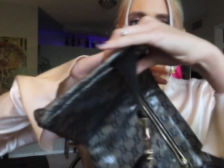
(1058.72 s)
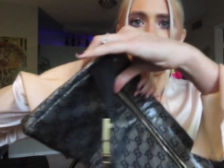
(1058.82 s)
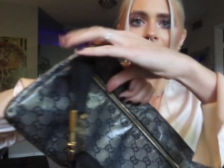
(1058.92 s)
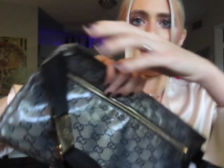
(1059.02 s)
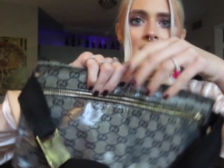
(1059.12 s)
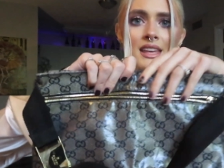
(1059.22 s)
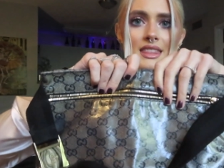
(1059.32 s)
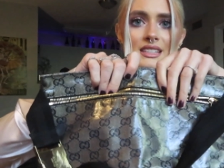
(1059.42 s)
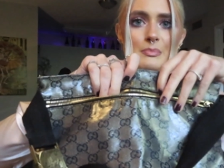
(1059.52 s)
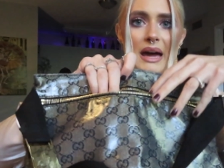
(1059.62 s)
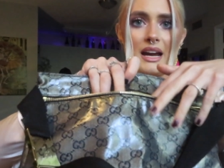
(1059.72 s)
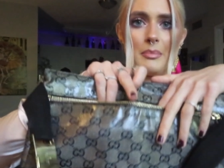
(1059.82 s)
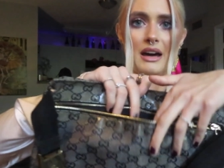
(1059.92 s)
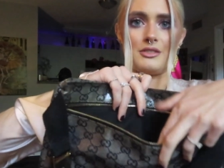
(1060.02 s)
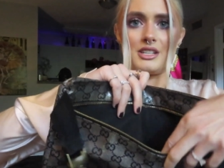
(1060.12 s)
and then this back
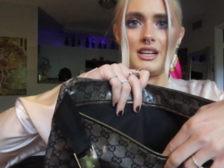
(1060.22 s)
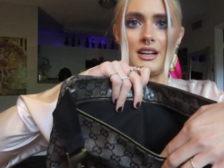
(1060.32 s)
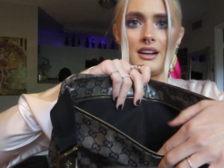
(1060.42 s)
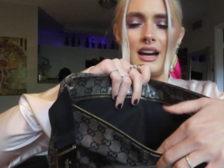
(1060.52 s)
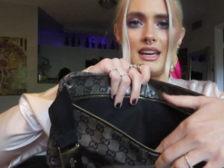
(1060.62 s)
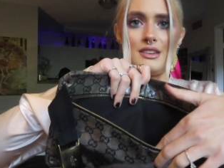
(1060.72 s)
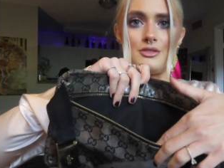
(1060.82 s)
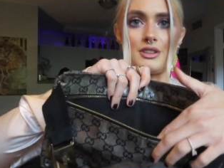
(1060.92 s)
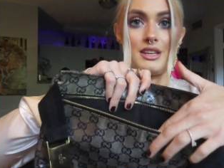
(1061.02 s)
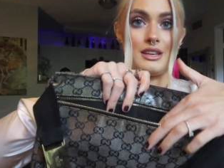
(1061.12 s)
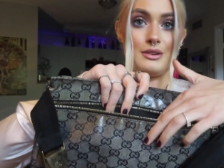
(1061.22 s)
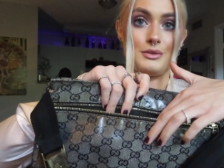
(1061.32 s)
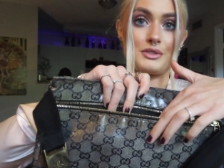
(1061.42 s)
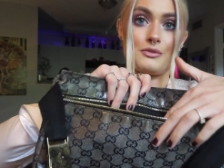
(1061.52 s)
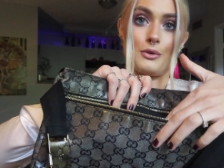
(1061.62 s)
pouch here I usually
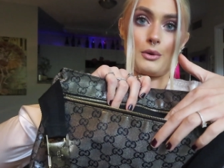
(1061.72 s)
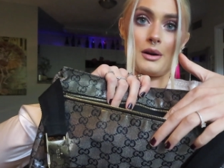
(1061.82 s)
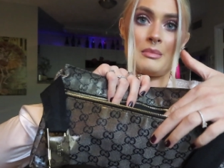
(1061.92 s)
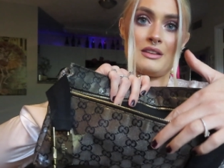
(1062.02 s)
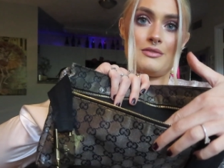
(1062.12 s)
use for my